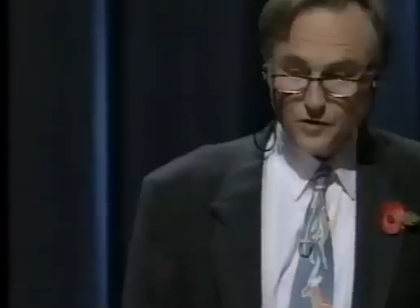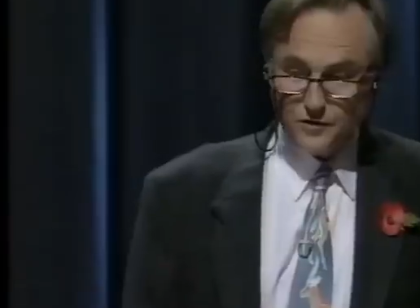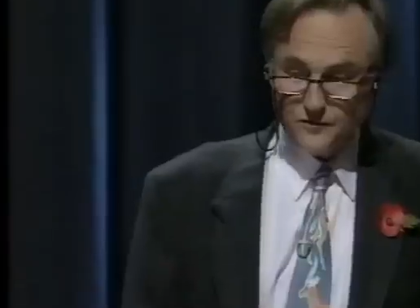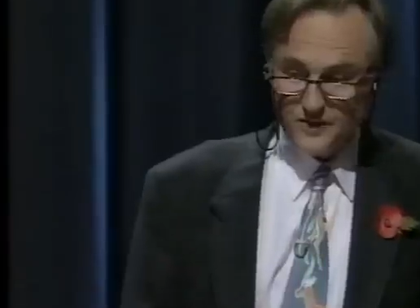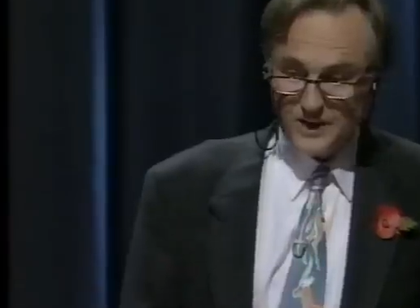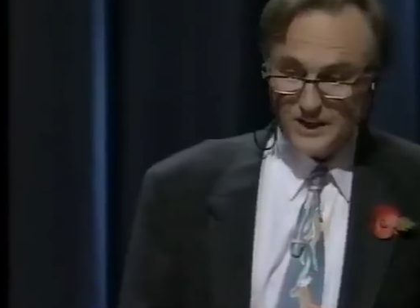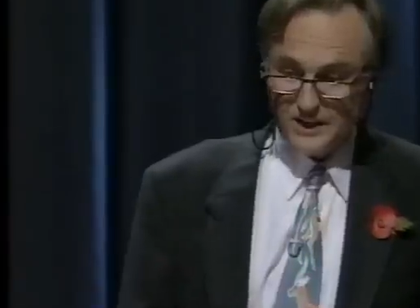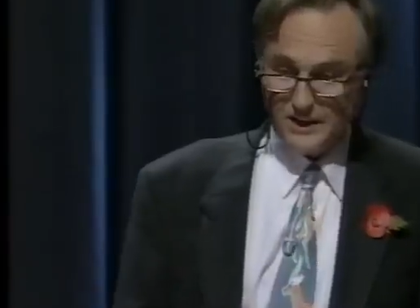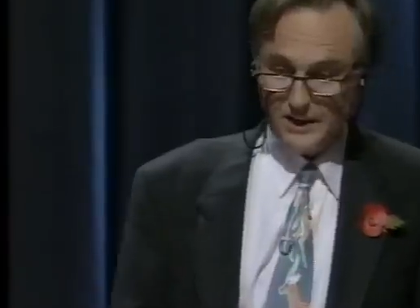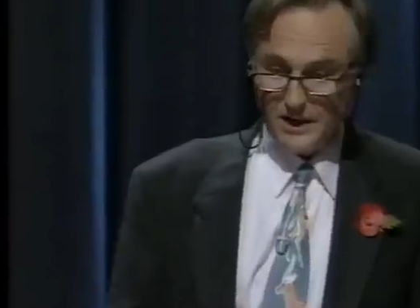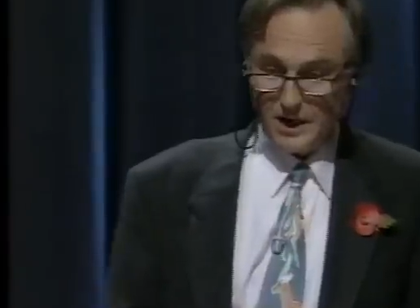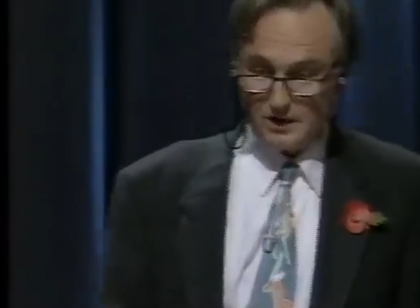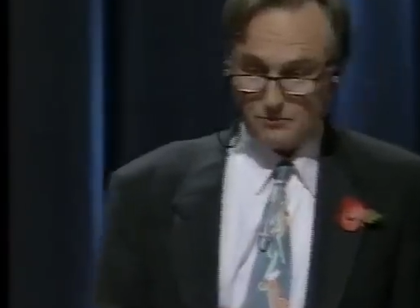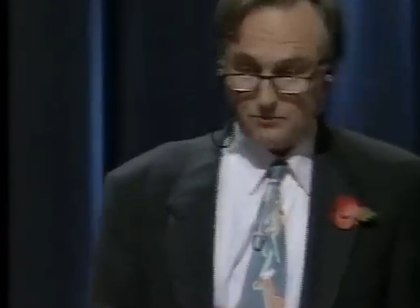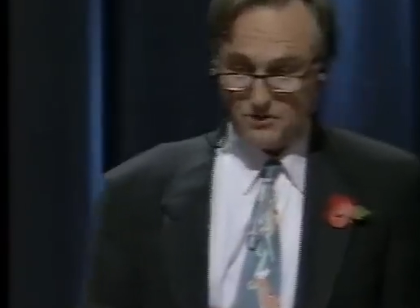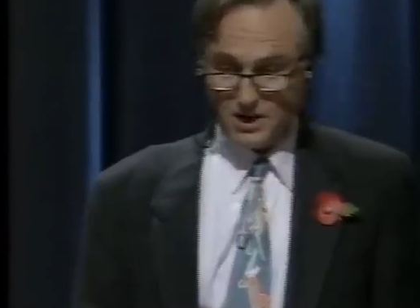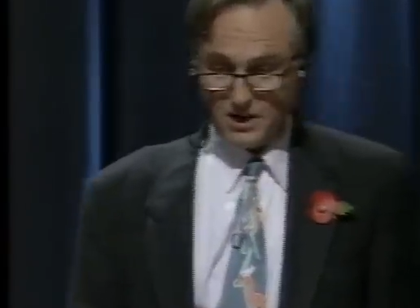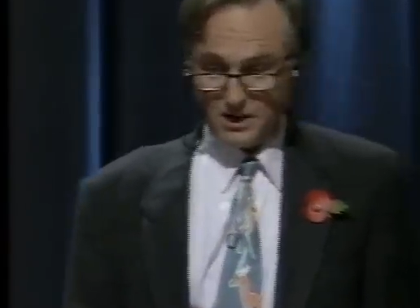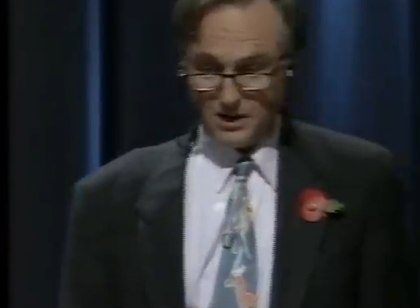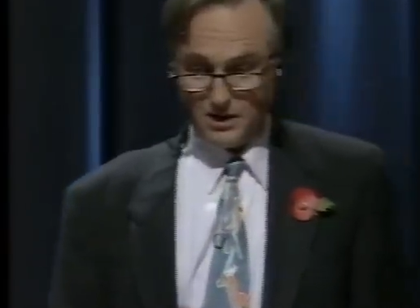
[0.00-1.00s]
if you're feeling
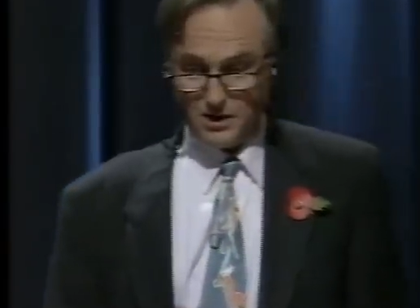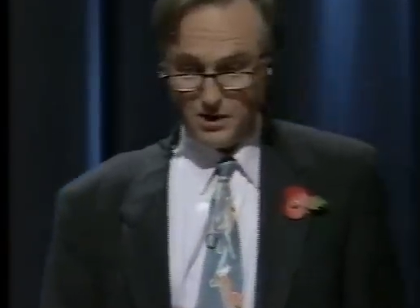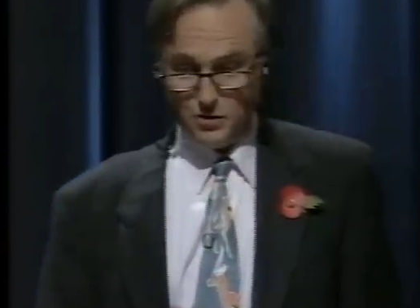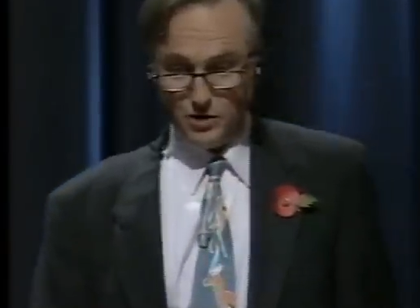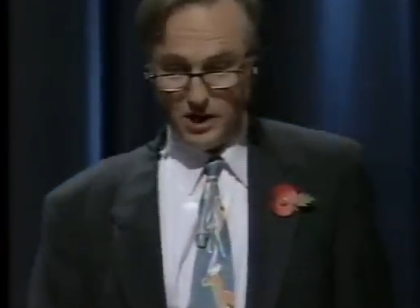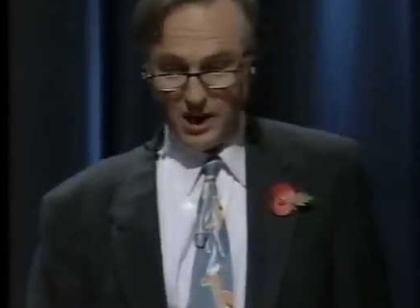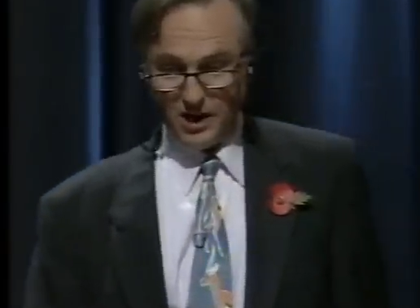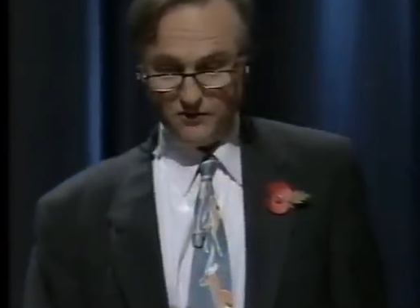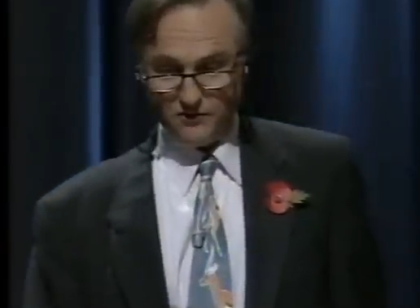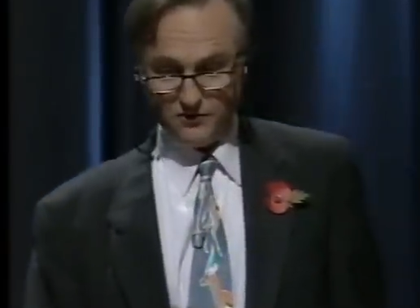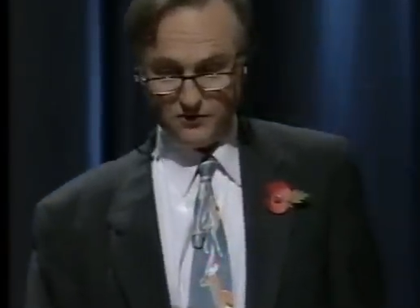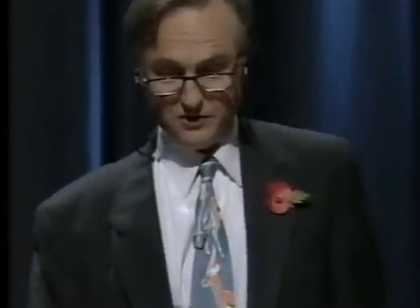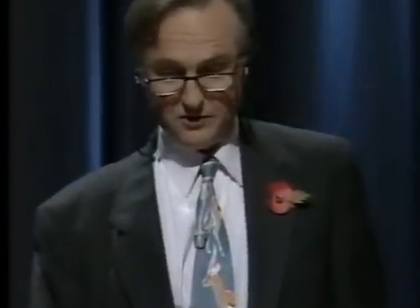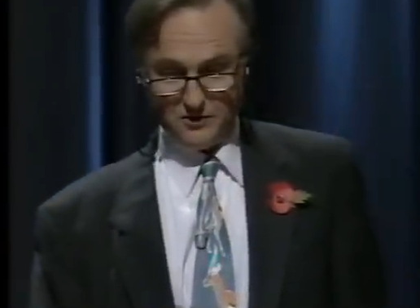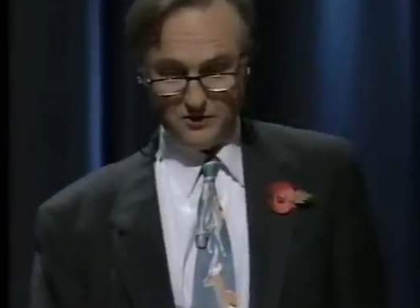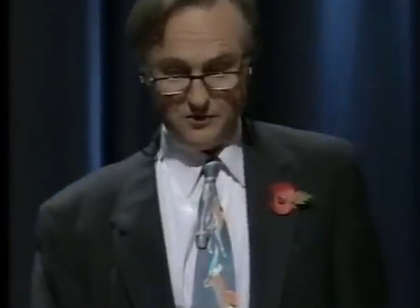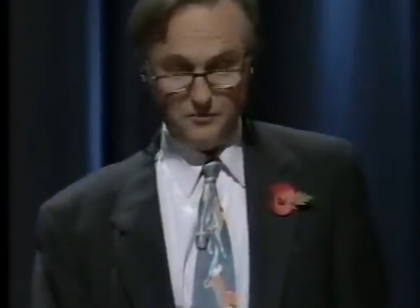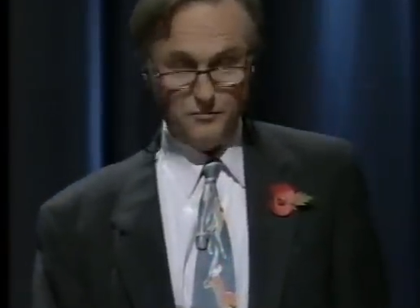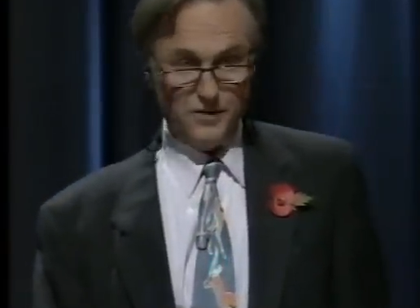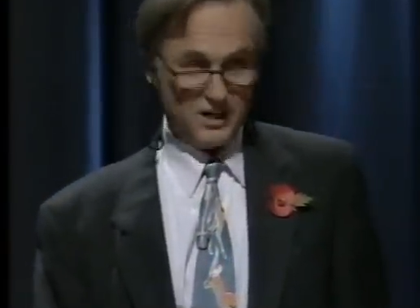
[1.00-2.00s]
like me, you'll have
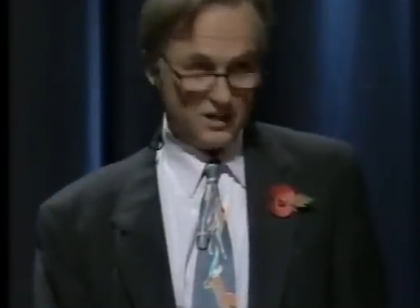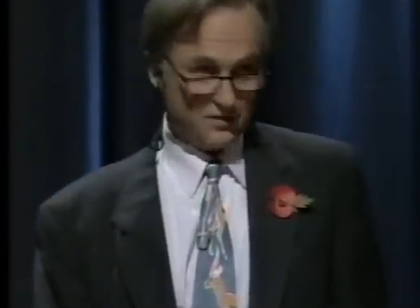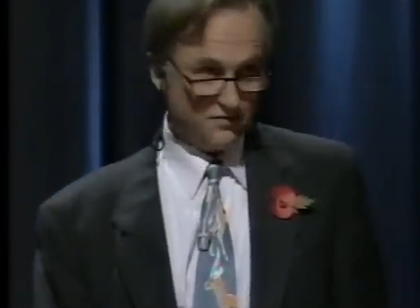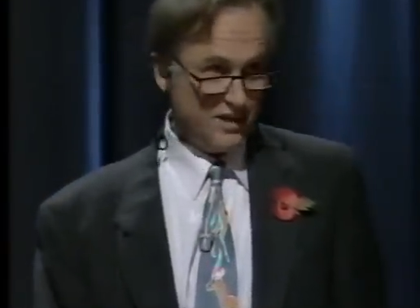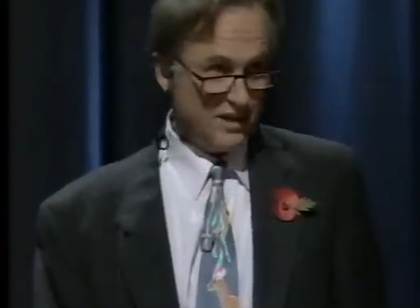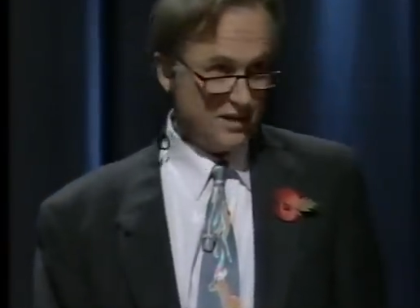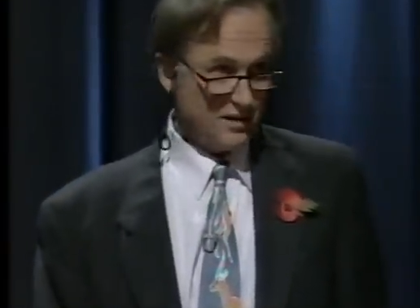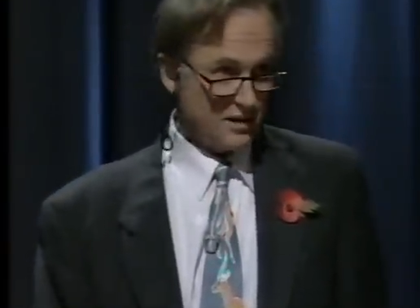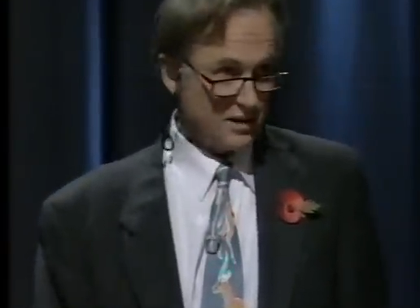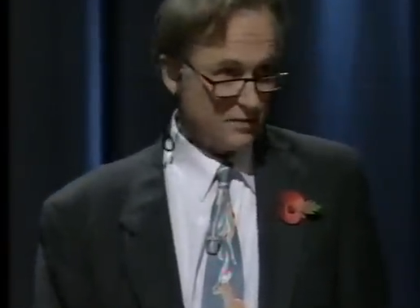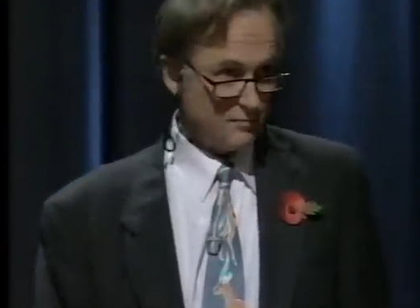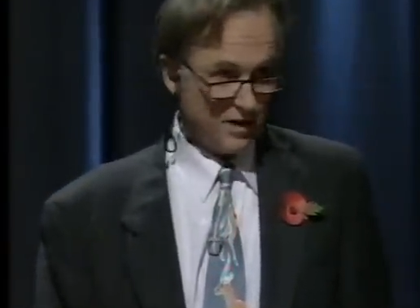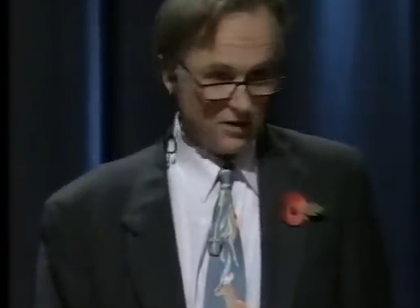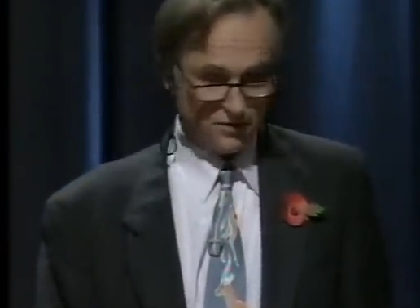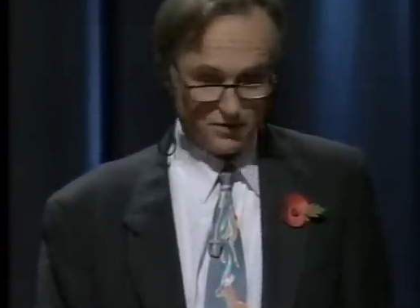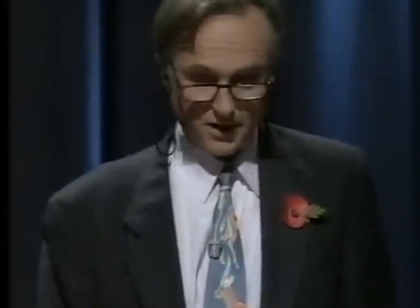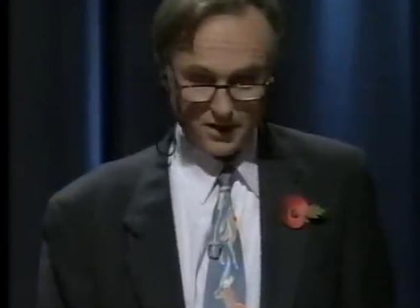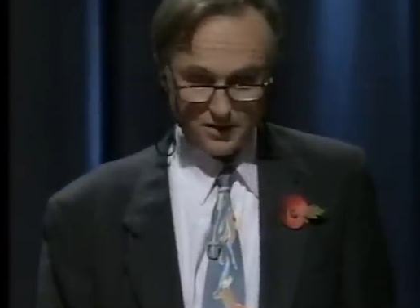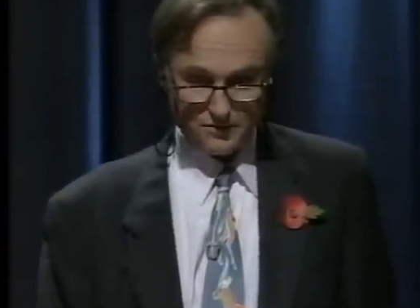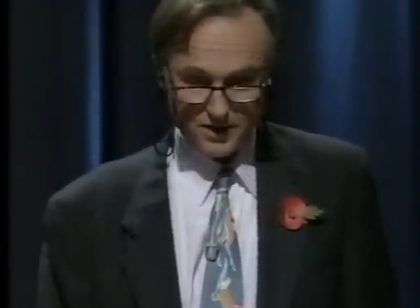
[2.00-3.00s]
mixed feelings
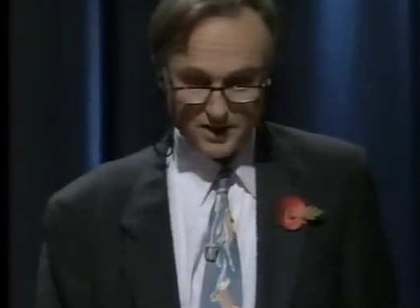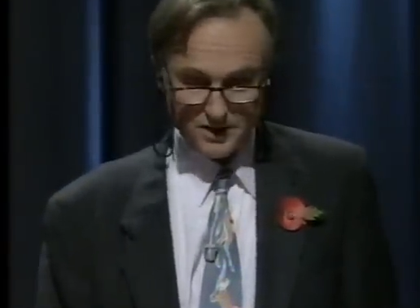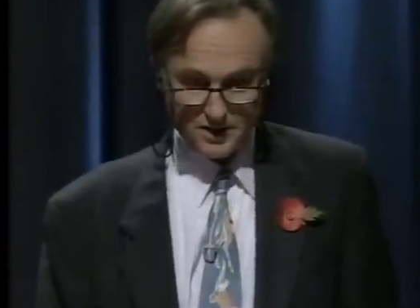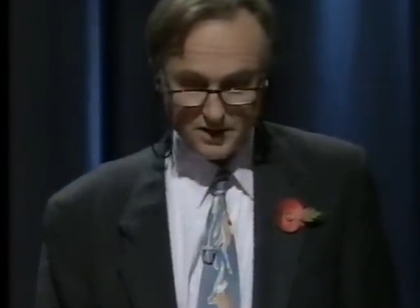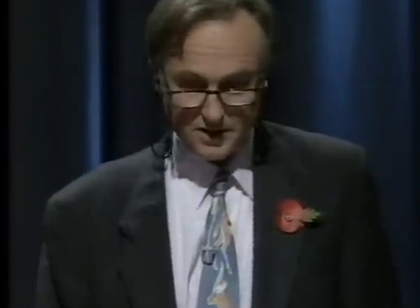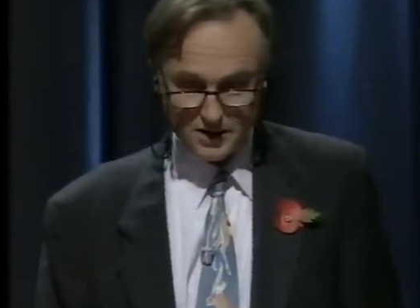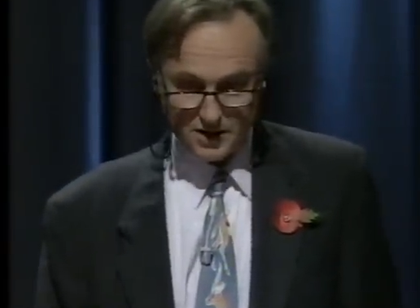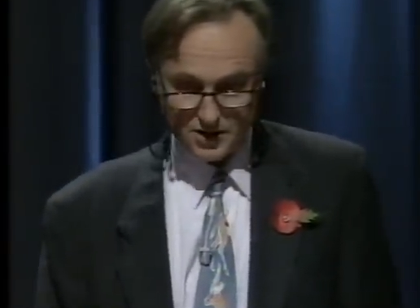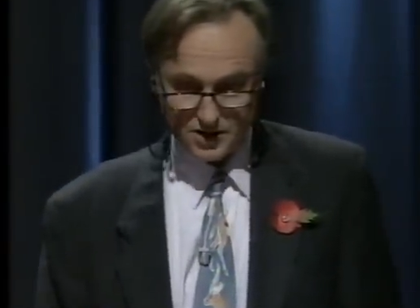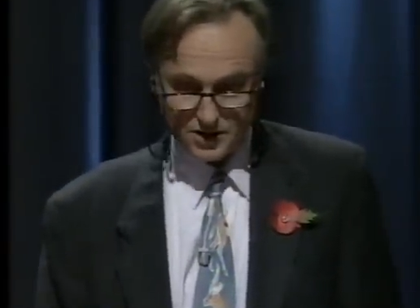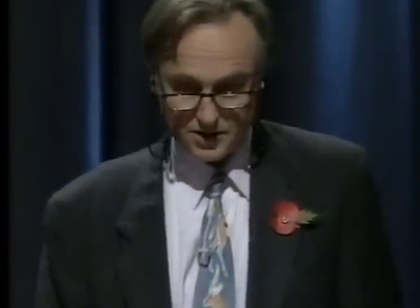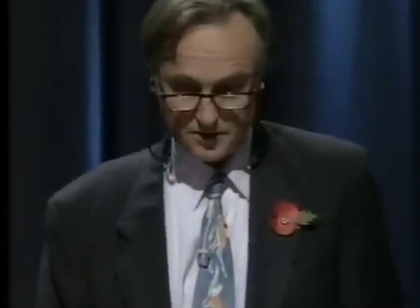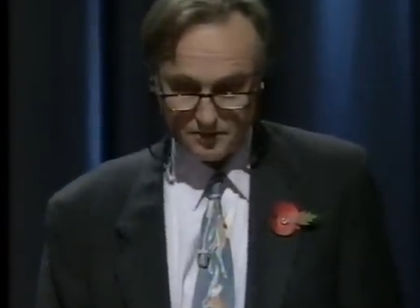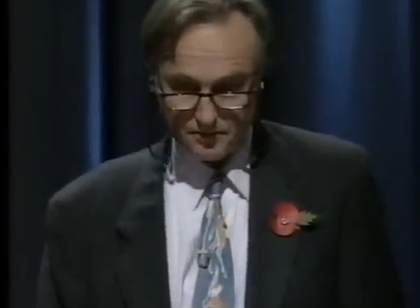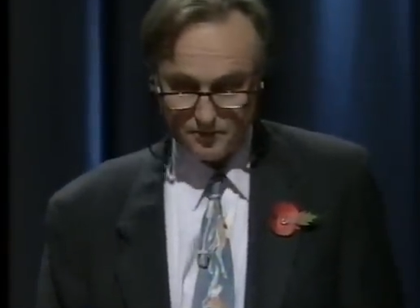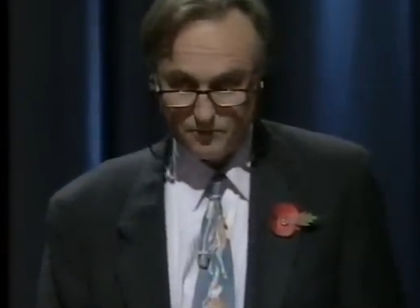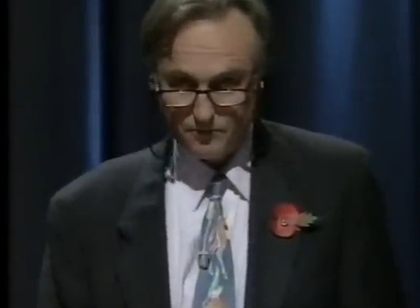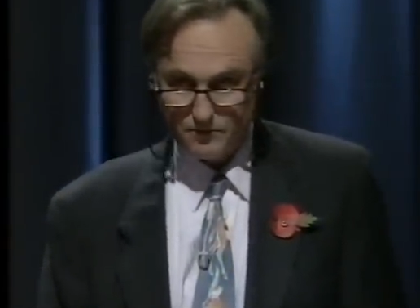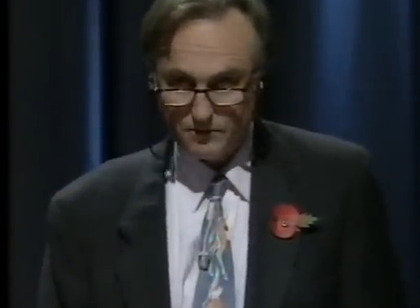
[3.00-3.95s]
about that recitation.